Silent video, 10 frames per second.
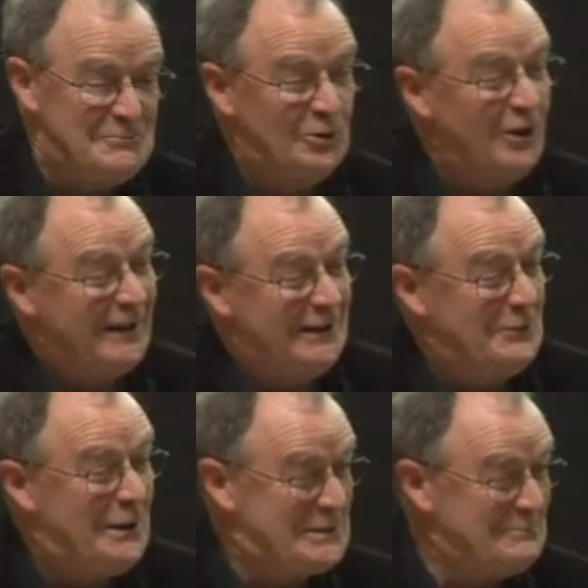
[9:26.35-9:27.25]
the more likely
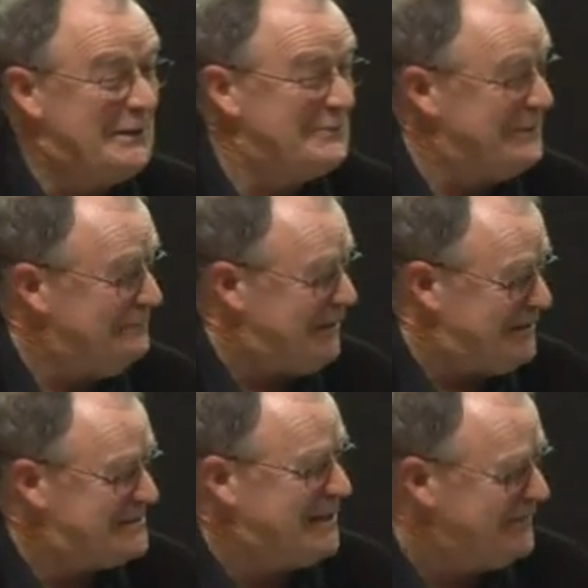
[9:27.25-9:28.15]
you are to make one, by
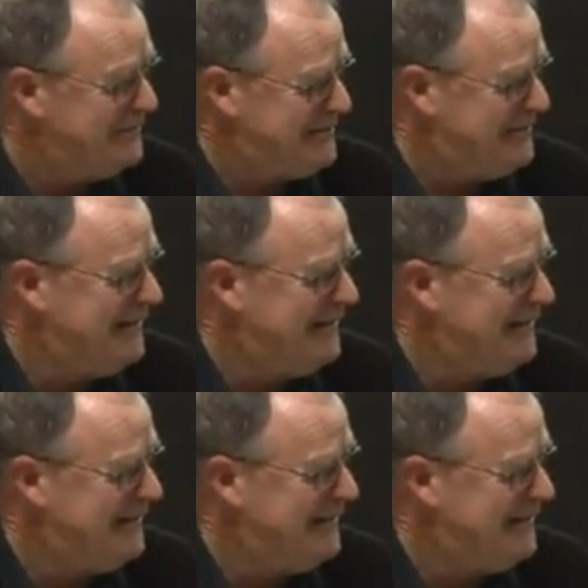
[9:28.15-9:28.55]
the sound of it.